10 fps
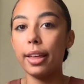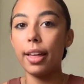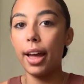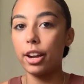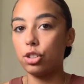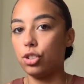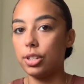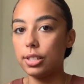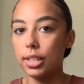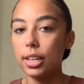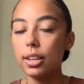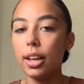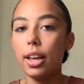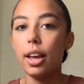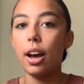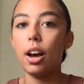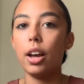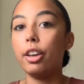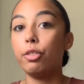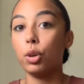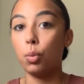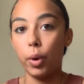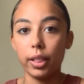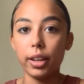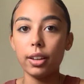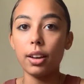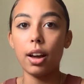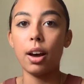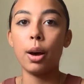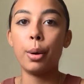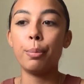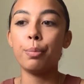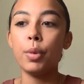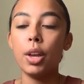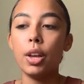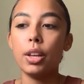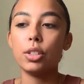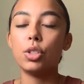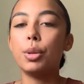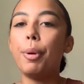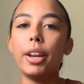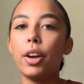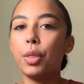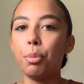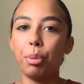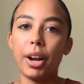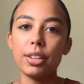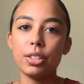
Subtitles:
that extra seat if you're willing. Depending on the price,